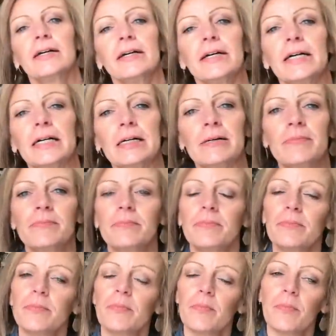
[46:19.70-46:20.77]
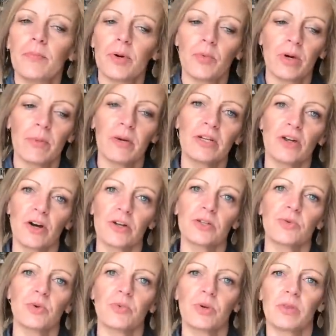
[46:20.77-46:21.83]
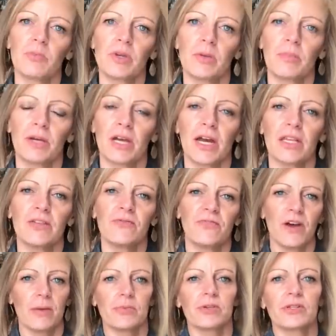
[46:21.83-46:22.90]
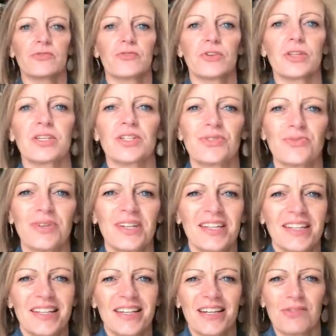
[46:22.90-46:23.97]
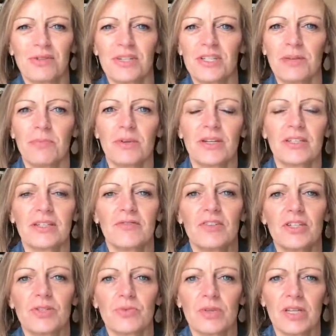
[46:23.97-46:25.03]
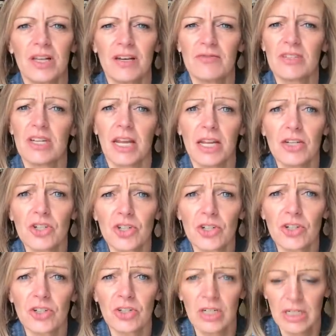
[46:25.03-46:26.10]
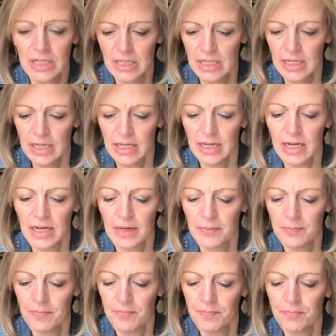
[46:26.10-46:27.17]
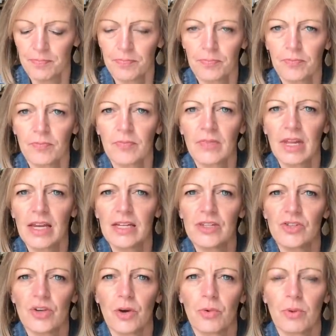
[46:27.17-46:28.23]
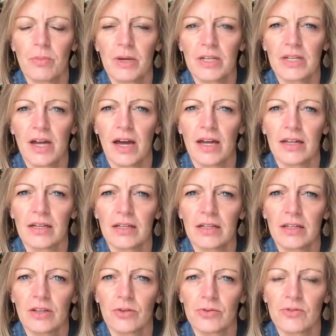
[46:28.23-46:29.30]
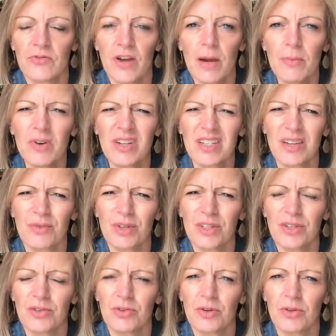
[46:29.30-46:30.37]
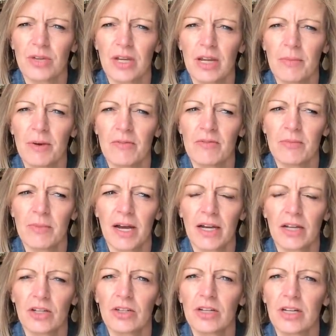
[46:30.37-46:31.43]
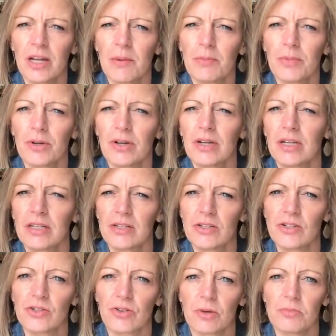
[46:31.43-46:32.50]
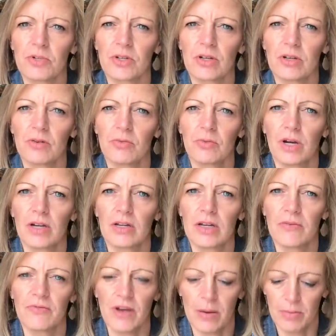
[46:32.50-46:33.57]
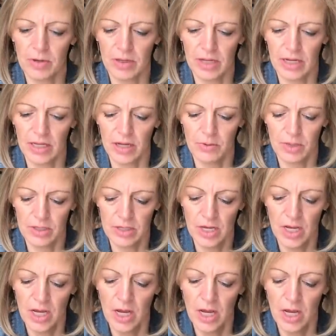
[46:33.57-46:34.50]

Um, but one of my daughters went with me to pick out the fabrics for this one. The recipient of this one loves nature. Um, and so we picked out those fabrics. I really don't know the name of them. I can look it up and put it in the description, what uh, fabric line that was.